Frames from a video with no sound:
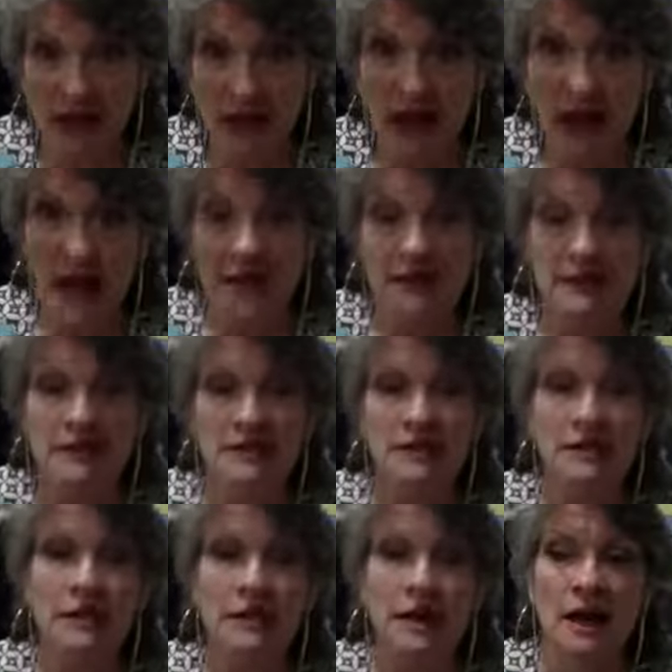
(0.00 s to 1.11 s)
and
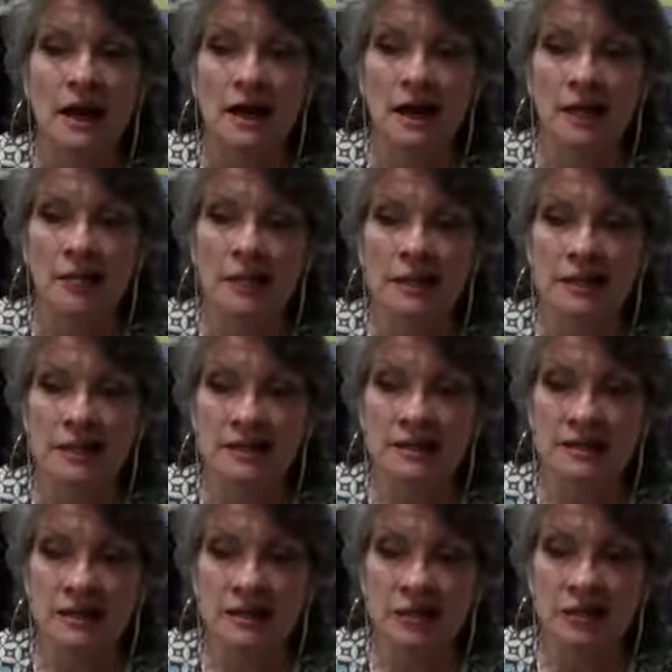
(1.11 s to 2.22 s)
um, his
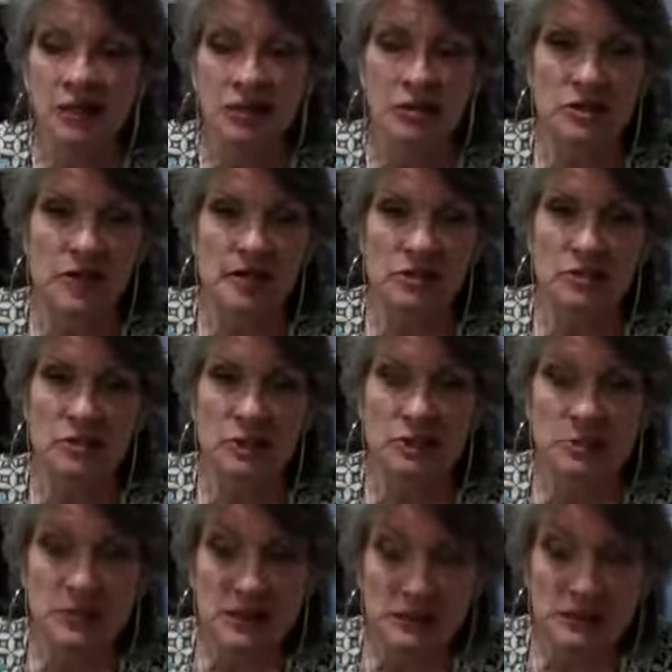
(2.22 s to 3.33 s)
there's like
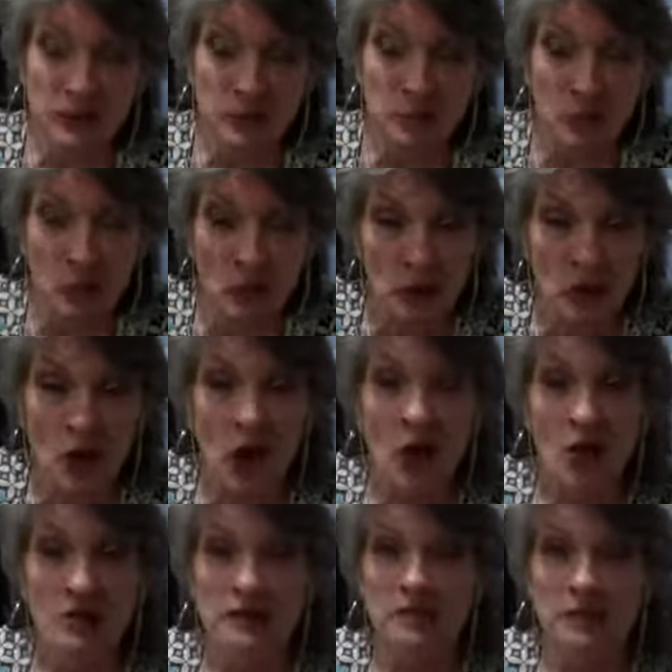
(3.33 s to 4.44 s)
specific
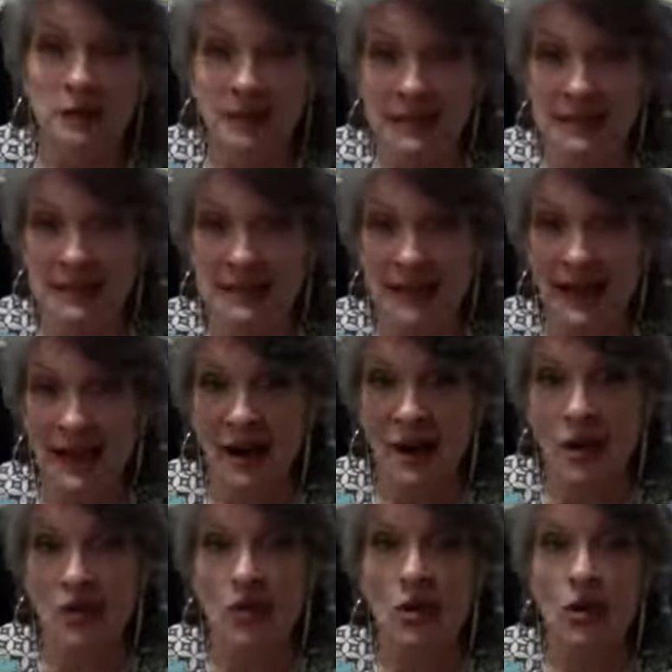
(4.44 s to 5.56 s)
protocols in place
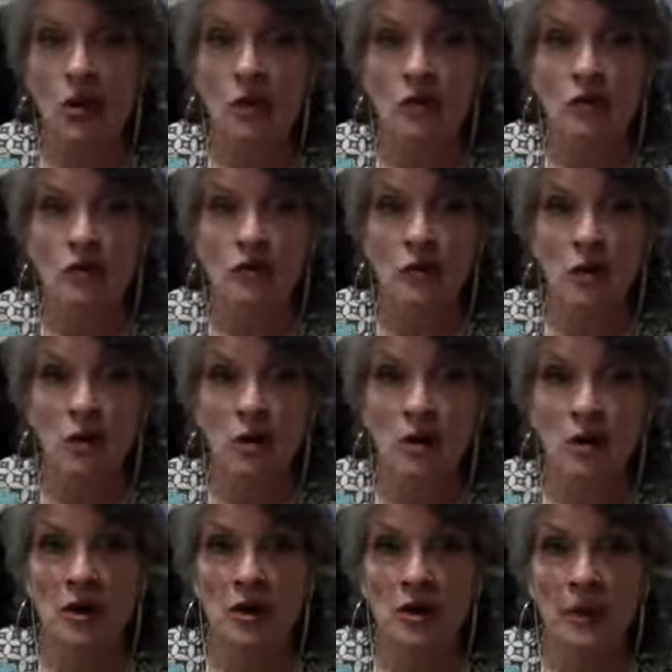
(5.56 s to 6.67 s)
now
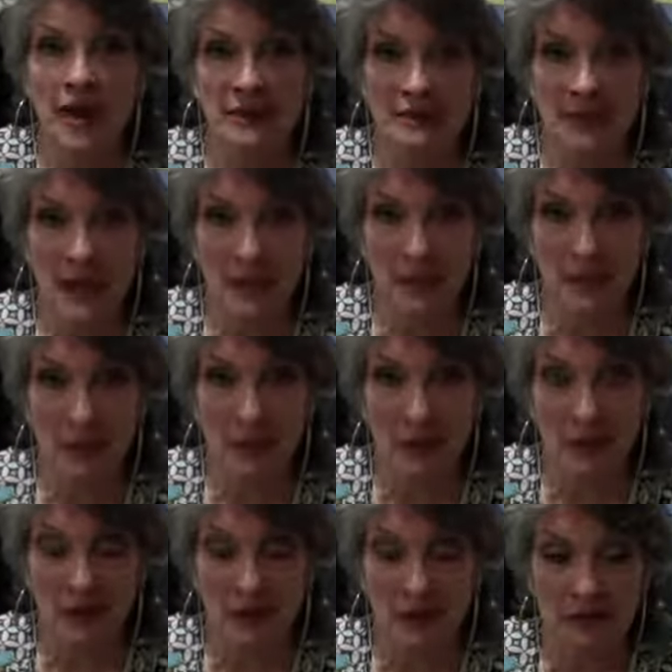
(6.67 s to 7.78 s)
for that type
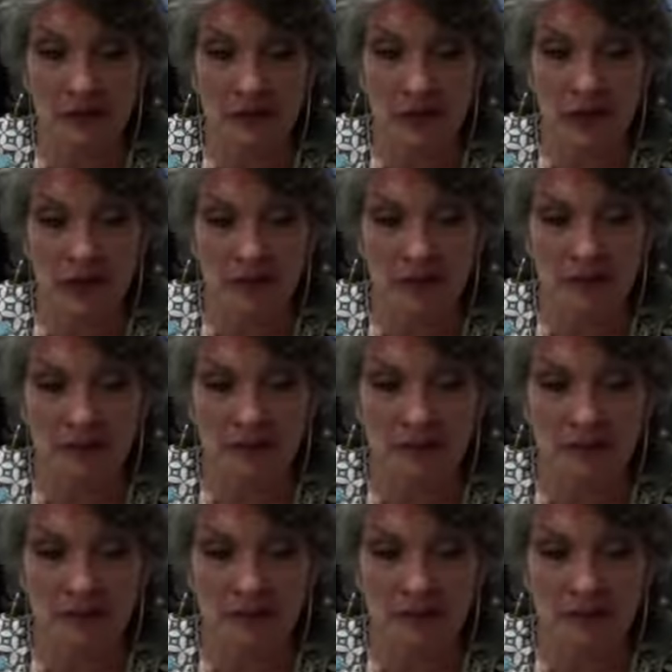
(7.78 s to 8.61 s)
of um,